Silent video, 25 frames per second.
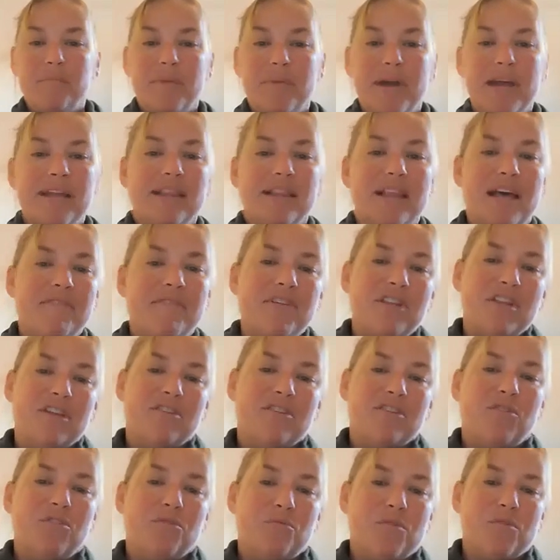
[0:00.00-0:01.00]
my
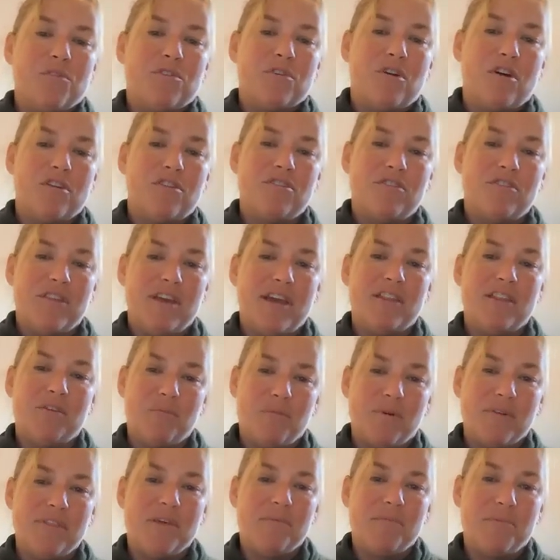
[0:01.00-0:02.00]
11-year-old was also the other
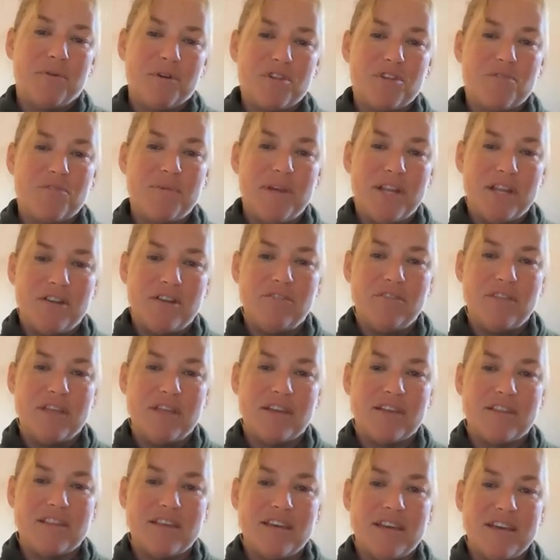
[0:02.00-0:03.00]
one that pushed me to do
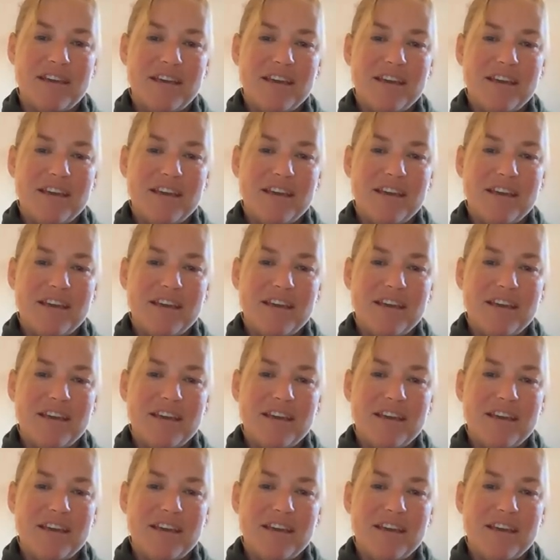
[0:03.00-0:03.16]
this.